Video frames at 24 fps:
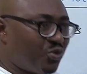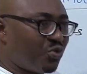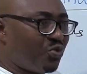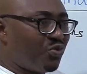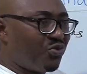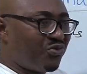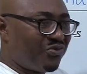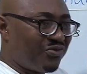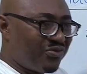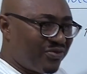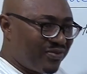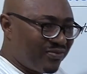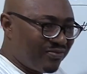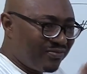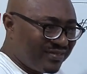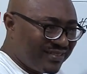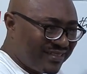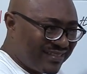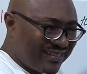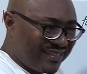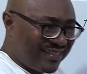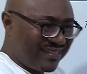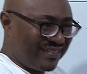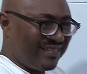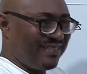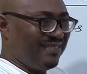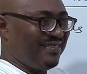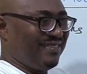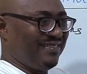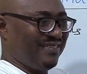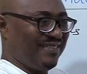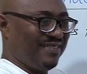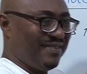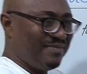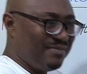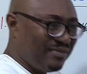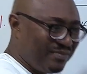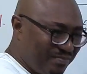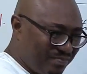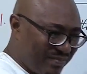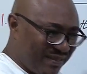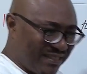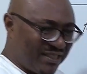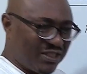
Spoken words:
to be